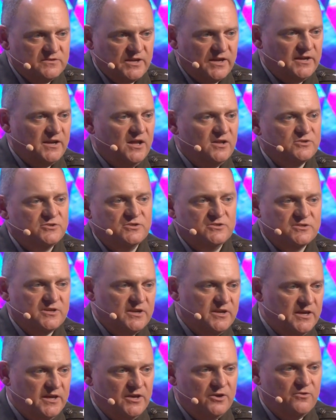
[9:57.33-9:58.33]
technology is going
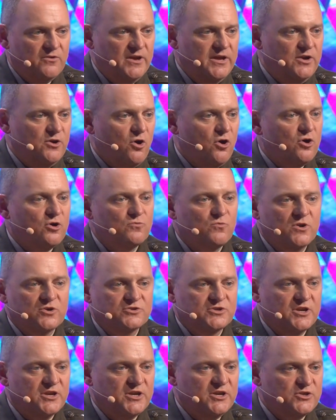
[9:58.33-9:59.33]
to iterate, hardware is
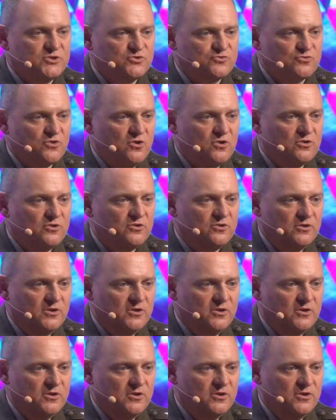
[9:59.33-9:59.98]
going to get stronger,